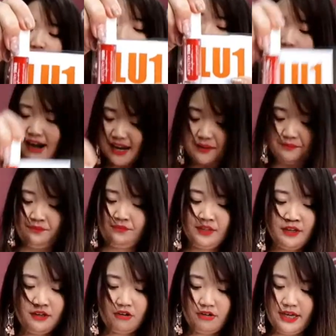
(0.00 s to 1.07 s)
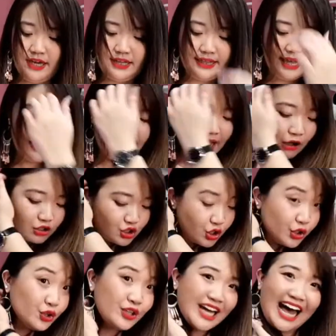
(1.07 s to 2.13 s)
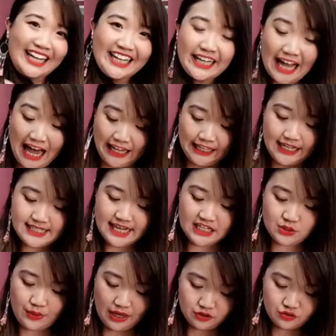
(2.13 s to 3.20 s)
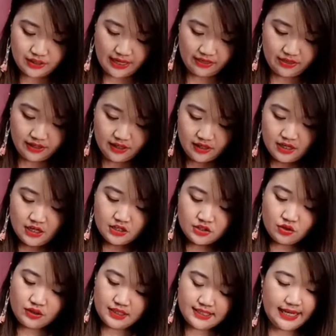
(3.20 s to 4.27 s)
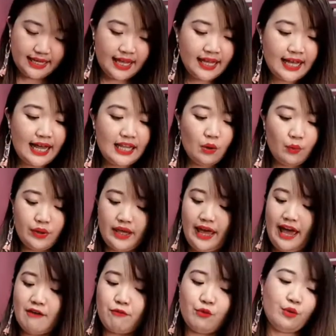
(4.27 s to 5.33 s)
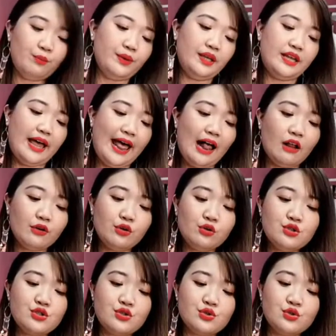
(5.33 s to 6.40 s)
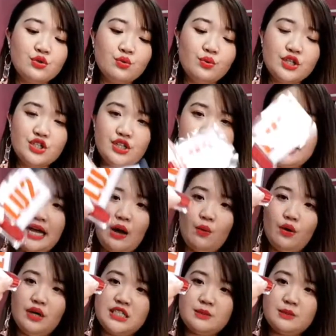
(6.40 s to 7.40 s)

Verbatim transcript: All right. Okay, then I'll show you the other colors as well together. So the second color we have will be the LU2, which is our